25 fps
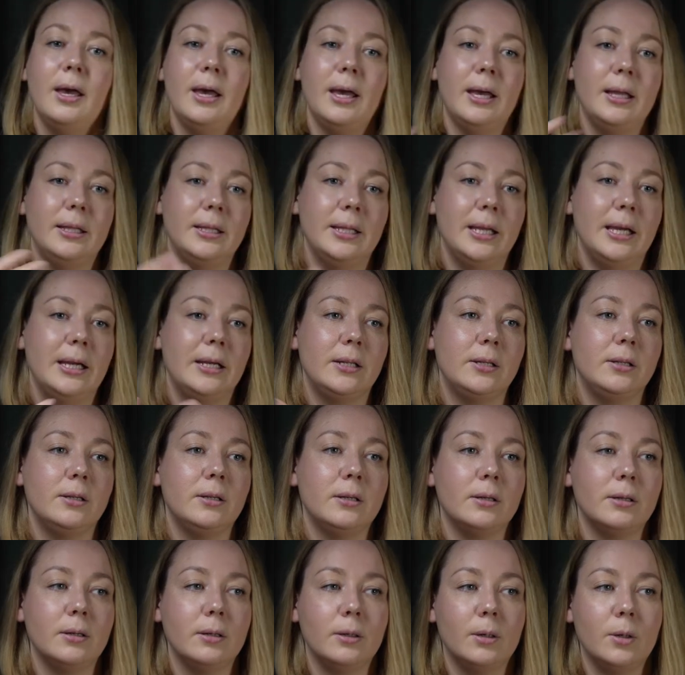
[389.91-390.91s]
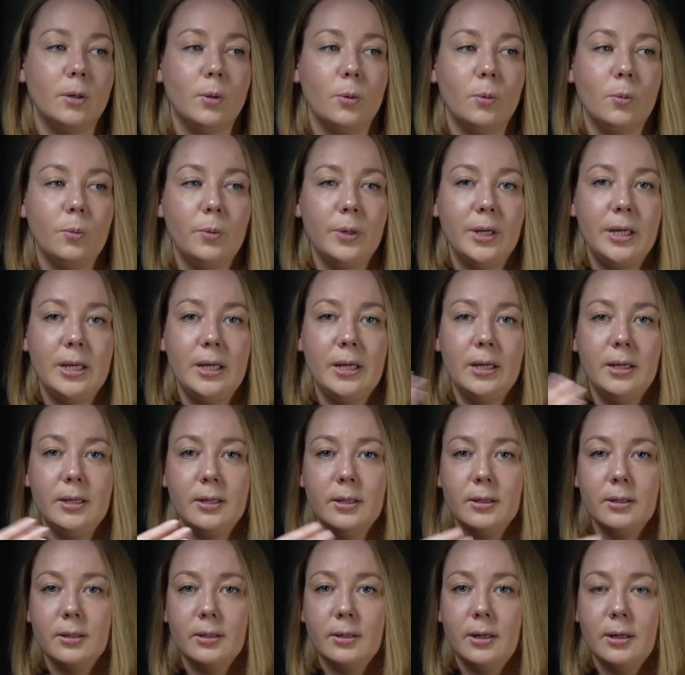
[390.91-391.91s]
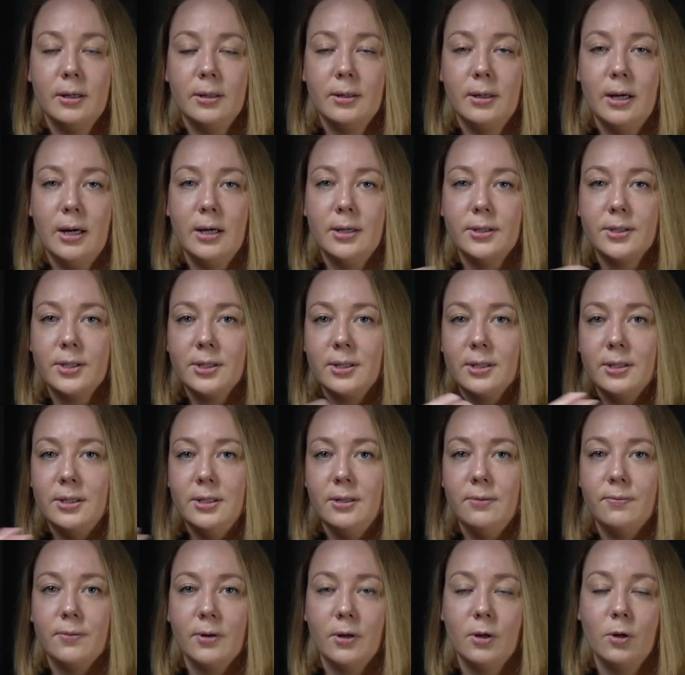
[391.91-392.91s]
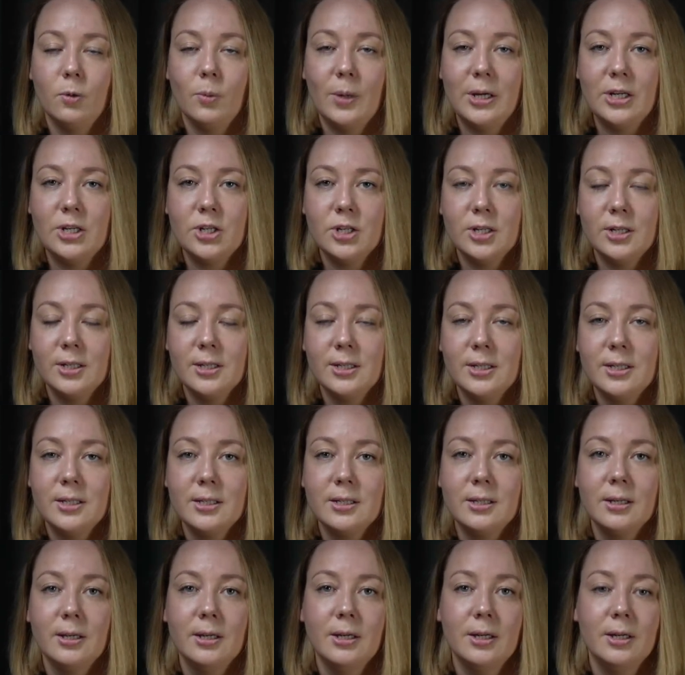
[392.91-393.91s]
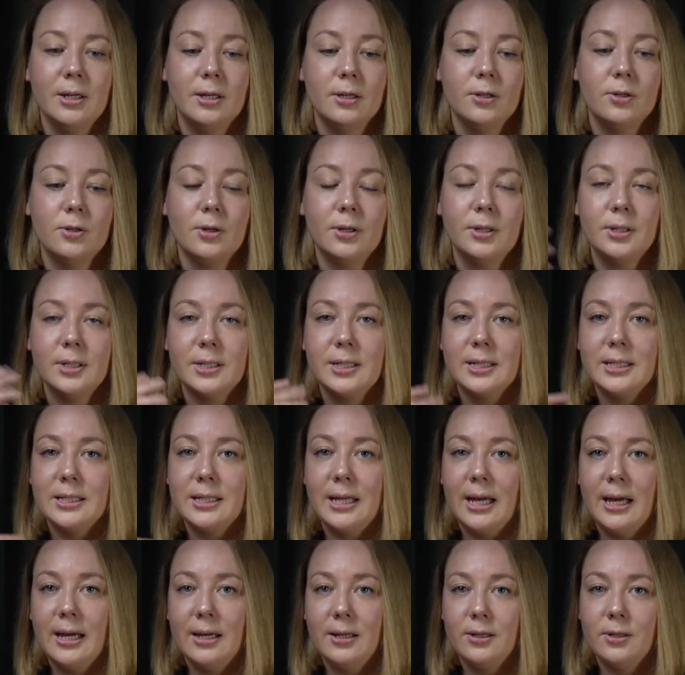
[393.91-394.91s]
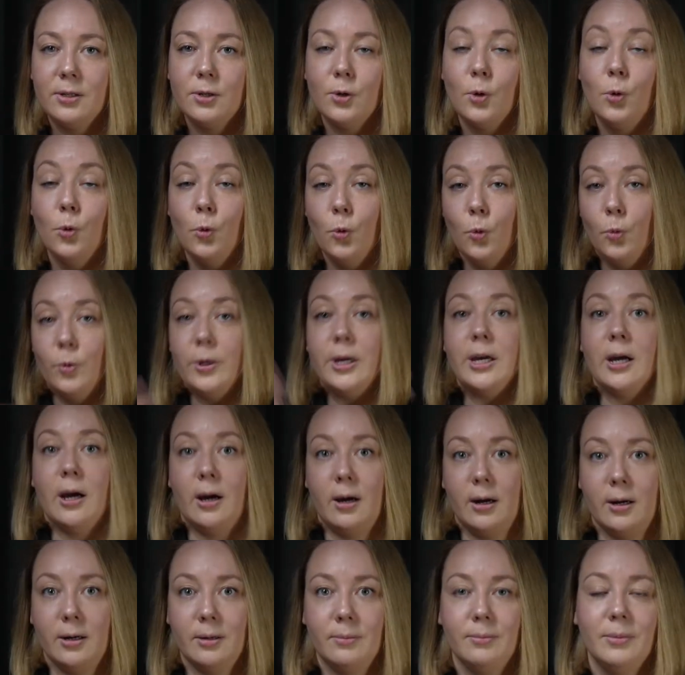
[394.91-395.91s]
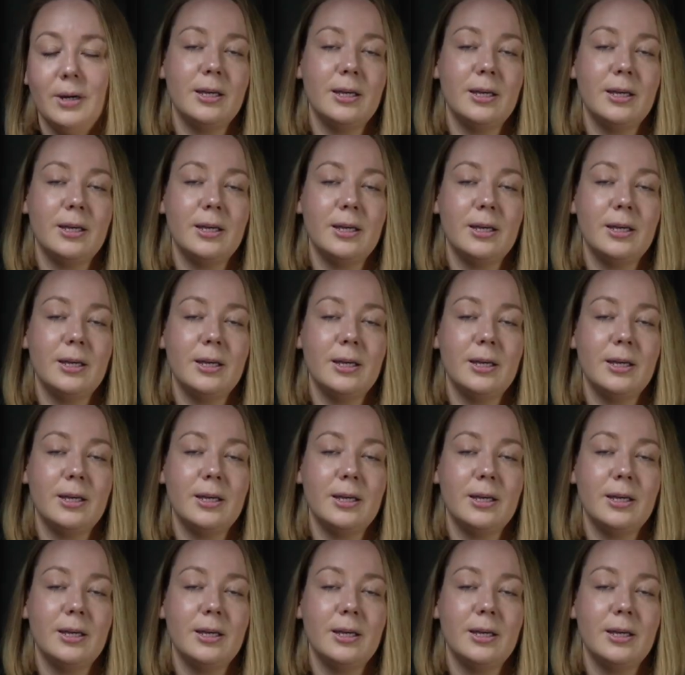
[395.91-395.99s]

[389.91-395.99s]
and then we ask different questions to understand who we are.